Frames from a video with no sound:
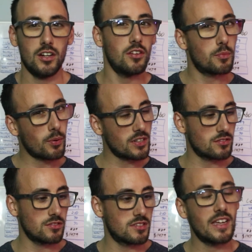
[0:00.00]
You know, the
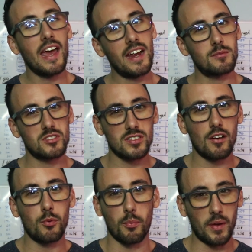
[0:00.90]
pretzels and they had them
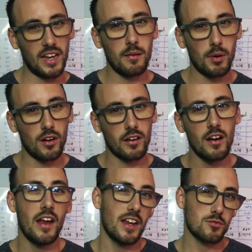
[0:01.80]
stuffed with peanut
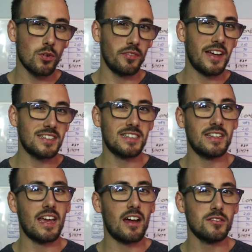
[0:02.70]
butter. It's real nice
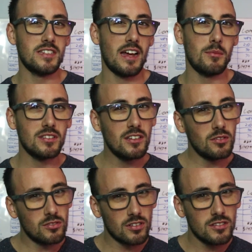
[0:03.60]
on the outside, but a
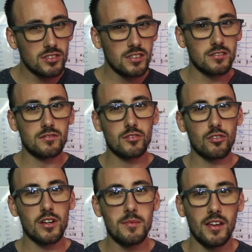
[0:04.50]
little crunchy and
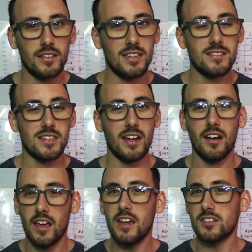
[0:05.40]
creamy on the
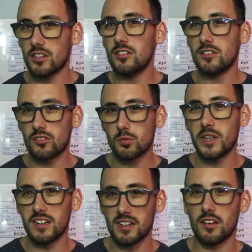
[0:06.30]
inside. It's a good
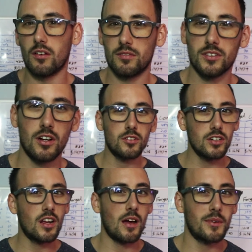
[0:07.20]
sweet deal. You know,
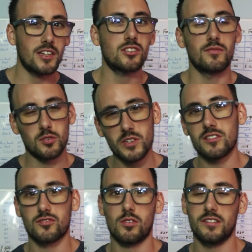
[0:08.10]
good combination of
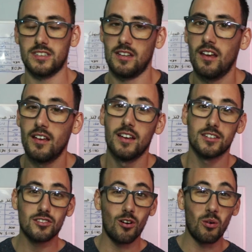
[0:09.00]
sweet and salty.
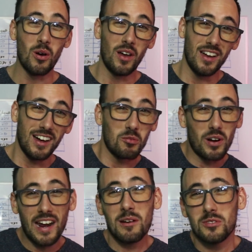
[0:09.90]
So
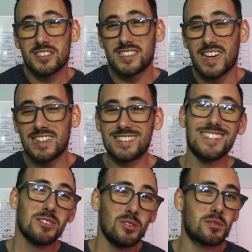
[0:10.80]
what I would say is
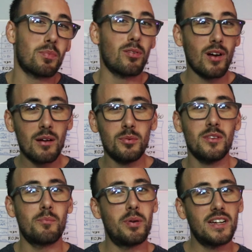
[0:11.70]
this one's
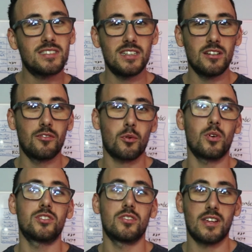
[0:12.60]
probably the best deal for
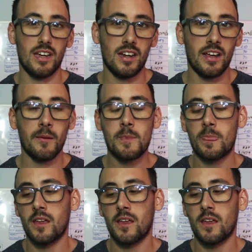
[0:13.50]
what you're getting.